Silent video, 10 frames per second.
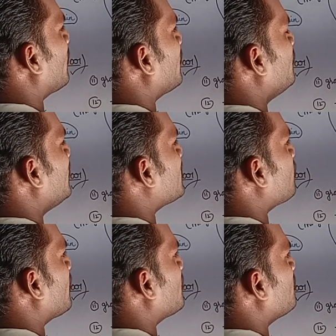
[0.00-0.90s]
per unit is
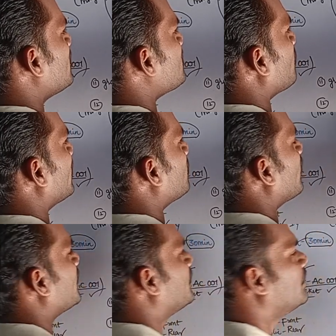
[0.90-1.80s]
5 rupees
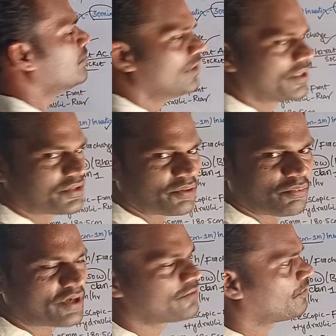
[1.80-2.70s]
multiplied into
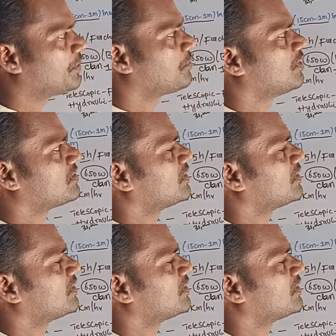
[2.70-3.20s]
3.5 rupees.